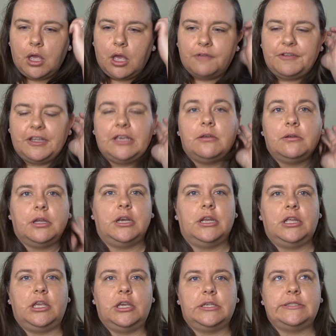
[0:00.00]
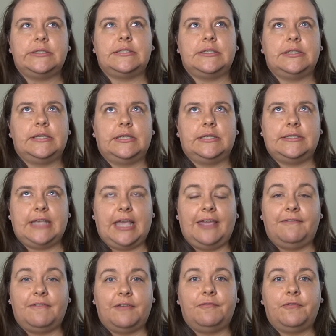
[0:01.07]
I think I'm going to
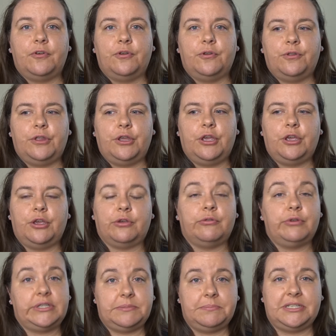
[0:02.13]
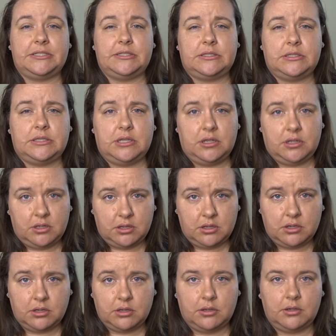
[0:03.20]
save it for the Christmas.
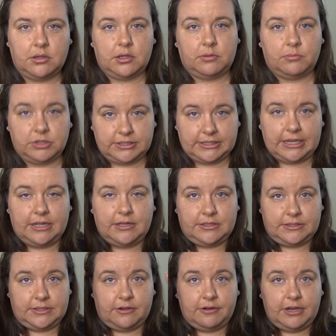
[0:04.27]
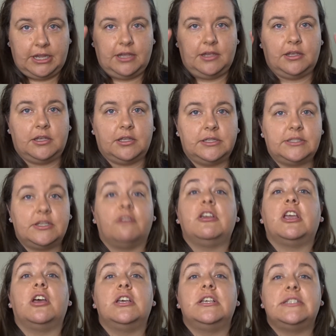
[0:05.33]
Once again, sorry
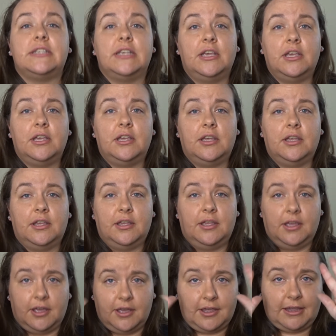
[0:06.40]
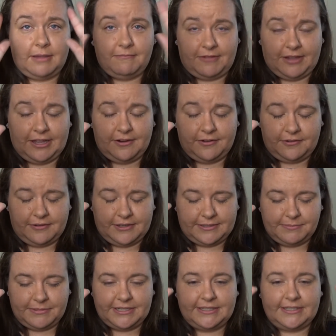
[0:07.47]
guys, I am thinking of
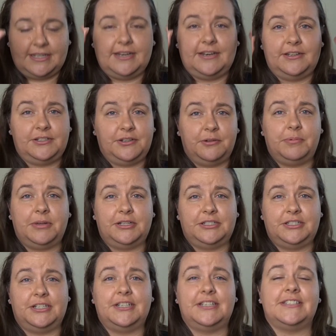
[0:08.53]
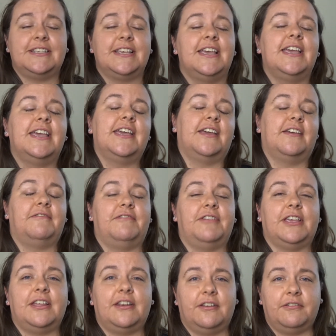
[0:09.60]
Christmas and I do apologise. I'm
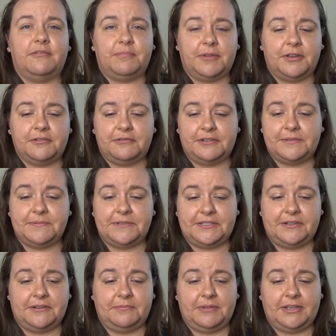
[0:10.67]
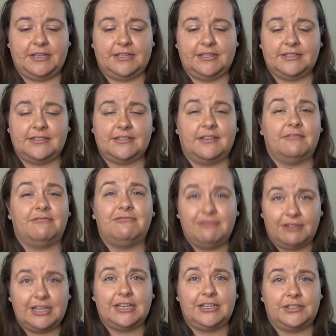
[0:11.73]
thinking of my Christmas stock because I
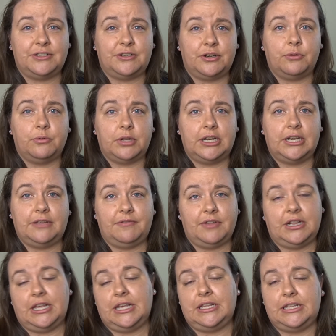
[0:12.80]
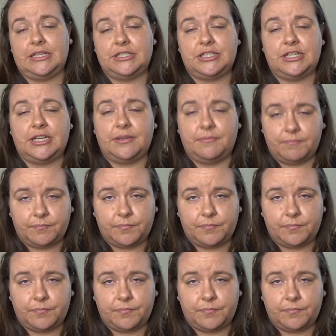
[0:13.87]
really do not want to leave it late this year.